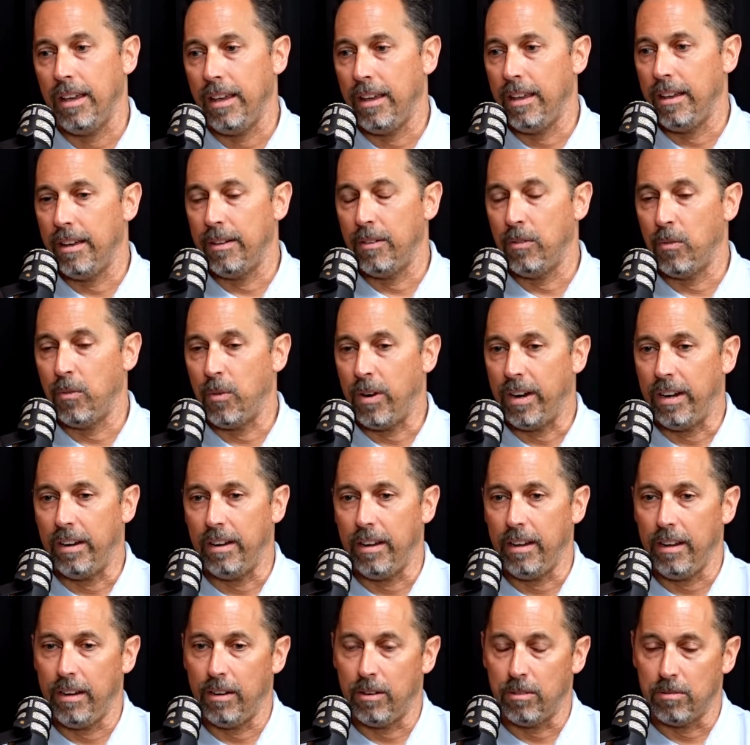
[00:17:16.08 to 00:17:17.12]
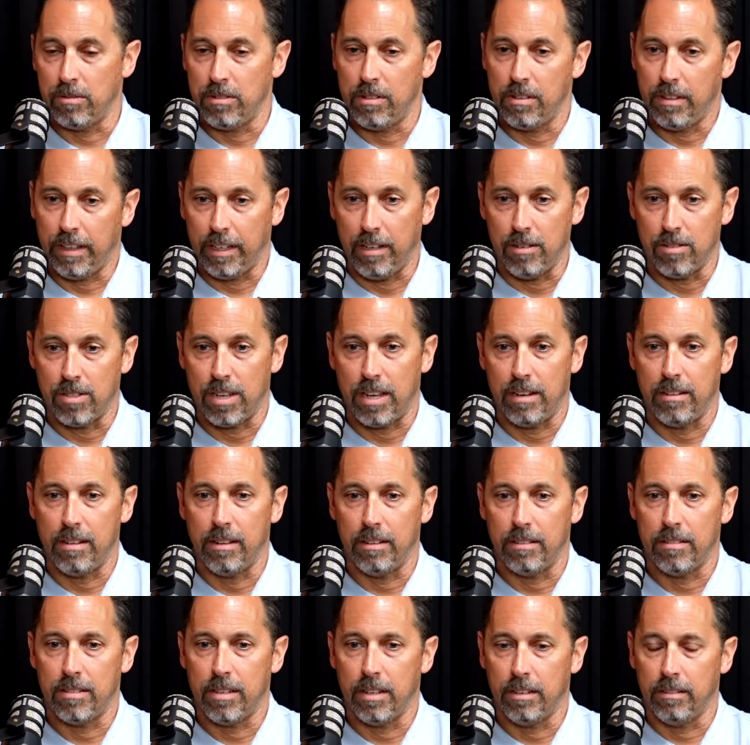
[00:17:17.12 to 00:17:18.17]
when, like you
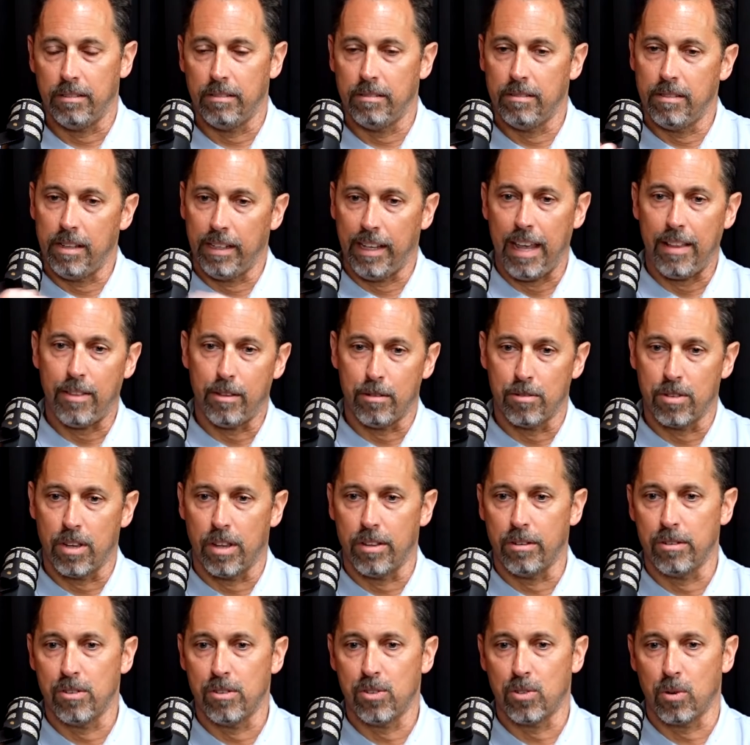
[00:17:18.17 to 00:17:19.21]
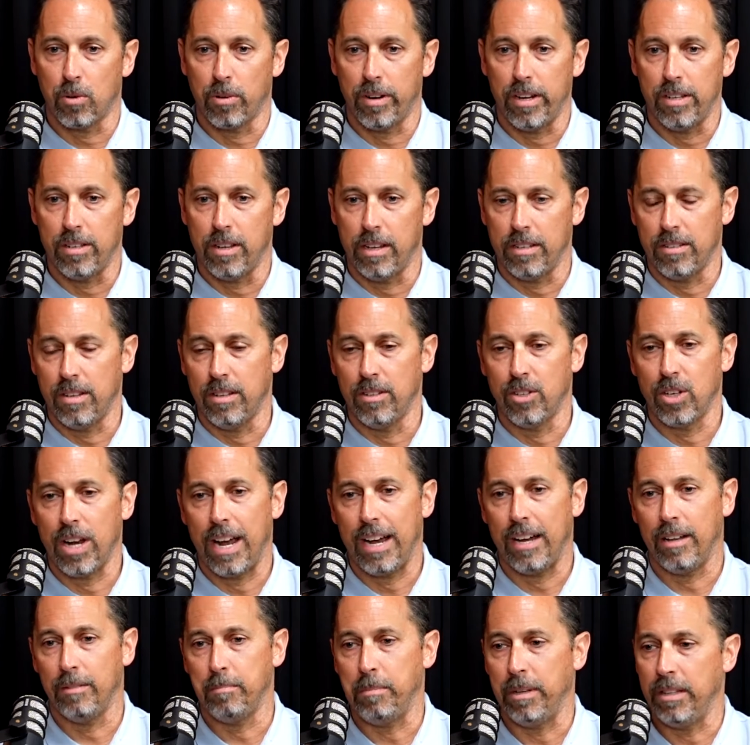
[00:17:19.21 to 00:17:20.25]
said, to negate those other stories as a
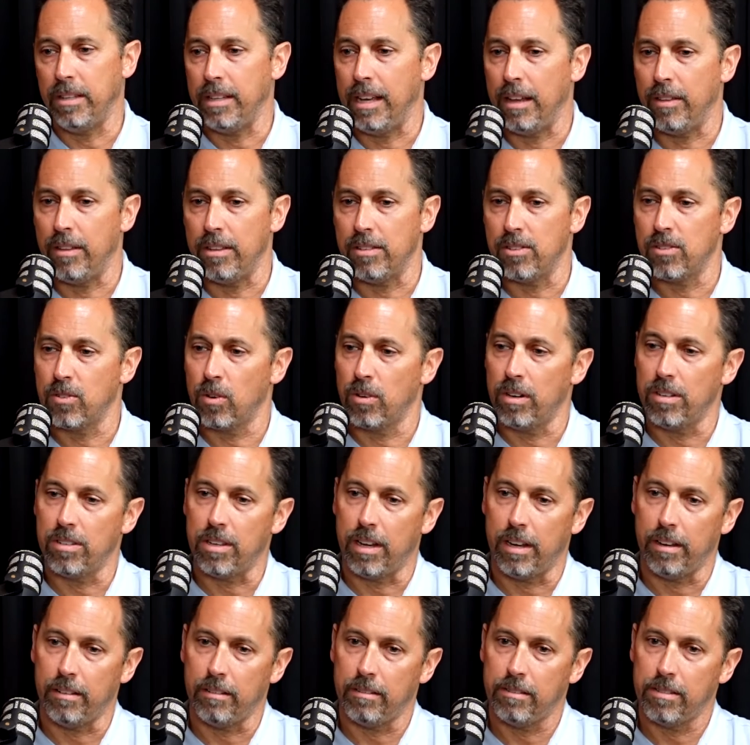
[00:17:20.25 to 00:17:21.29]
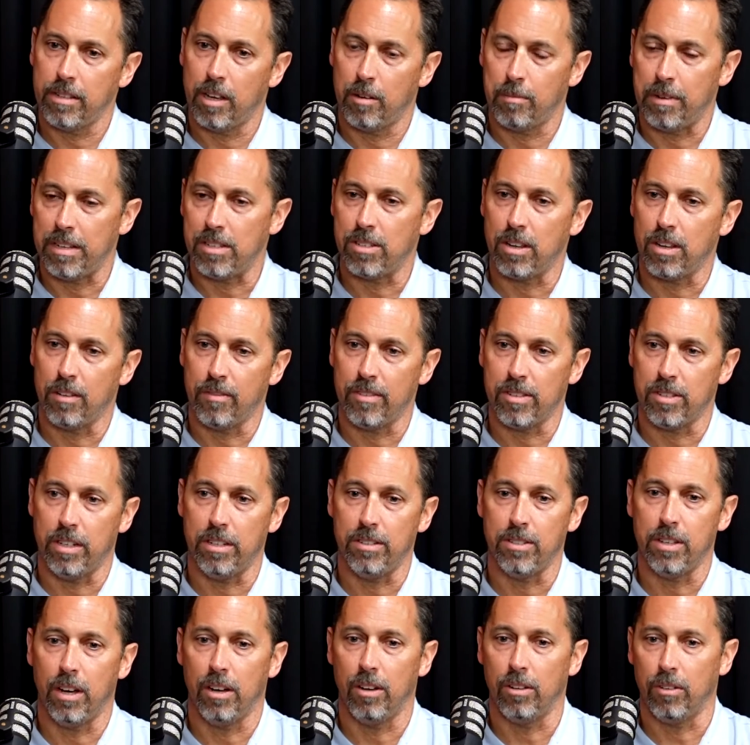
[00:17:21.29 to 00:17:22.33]
child, but now the stories I tell myself as an
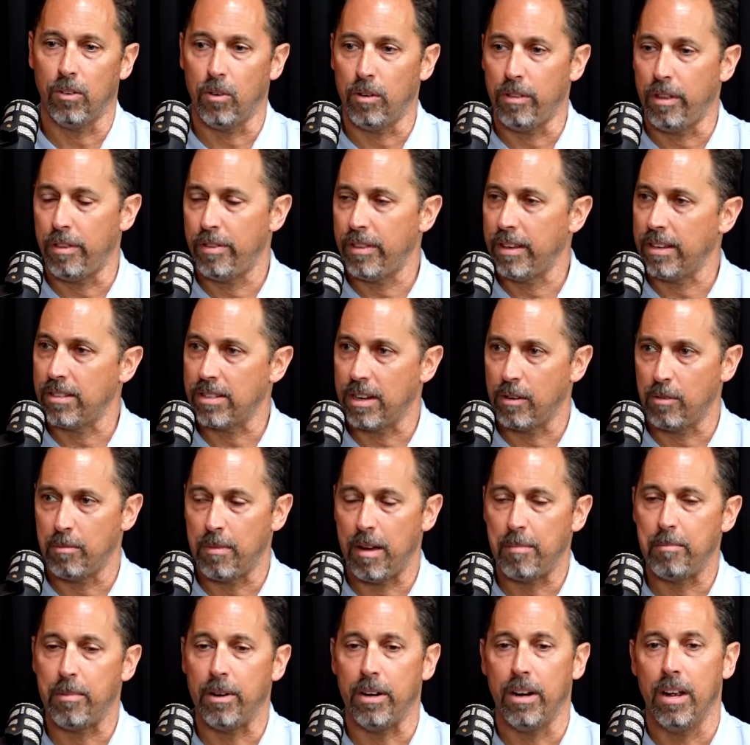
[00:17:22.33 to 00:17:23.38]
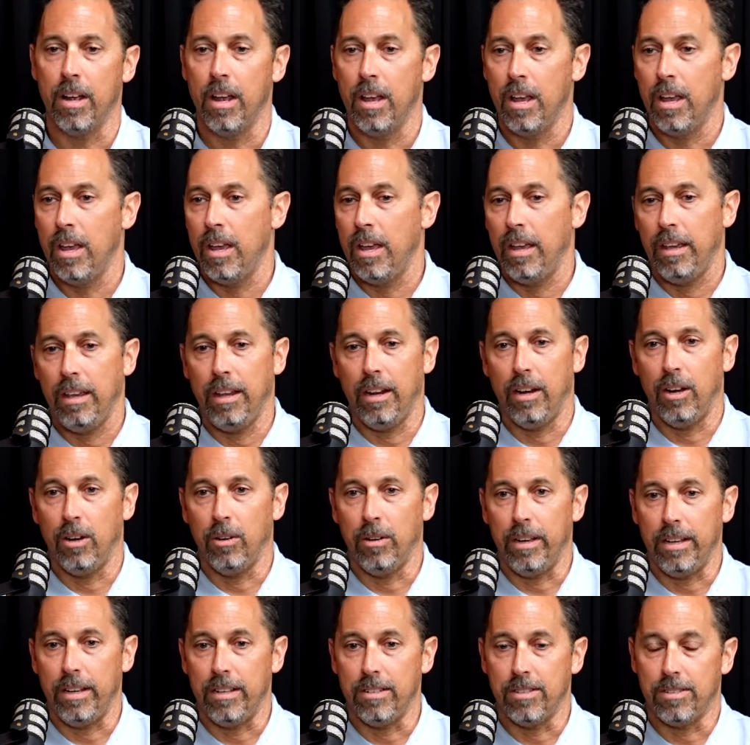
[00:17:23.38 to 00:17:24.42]
adult, or the things I remember,
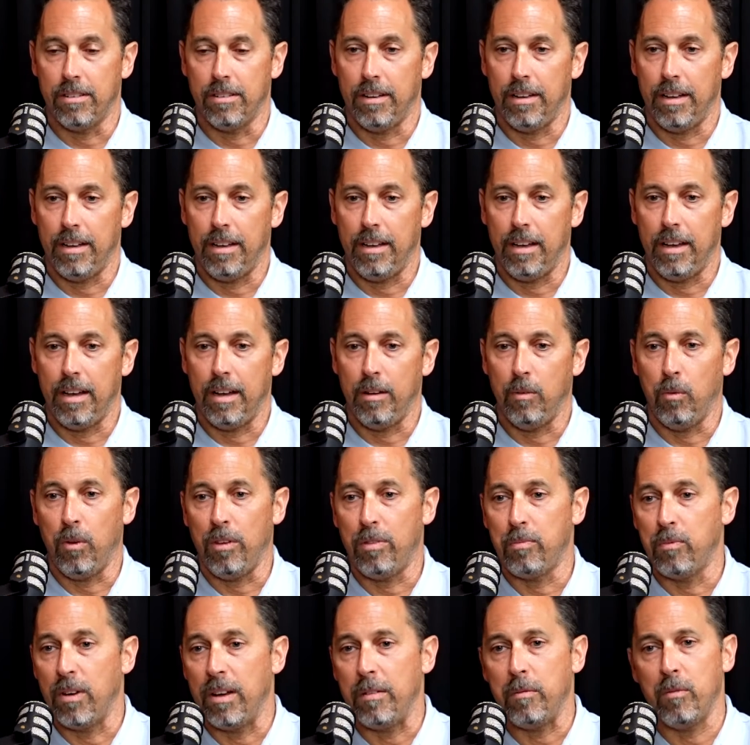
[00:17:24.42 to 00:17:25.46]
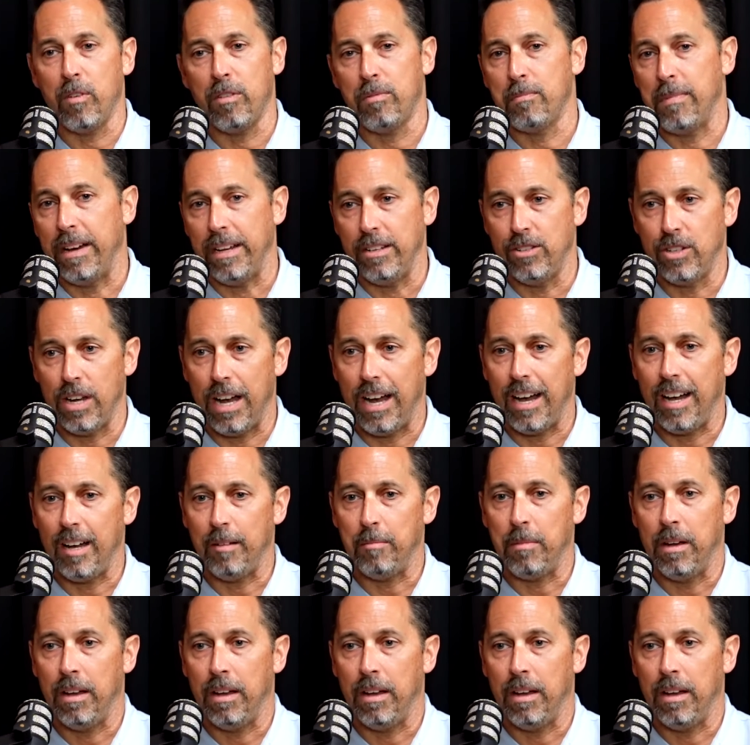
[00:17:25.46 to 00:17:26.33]
is with my job,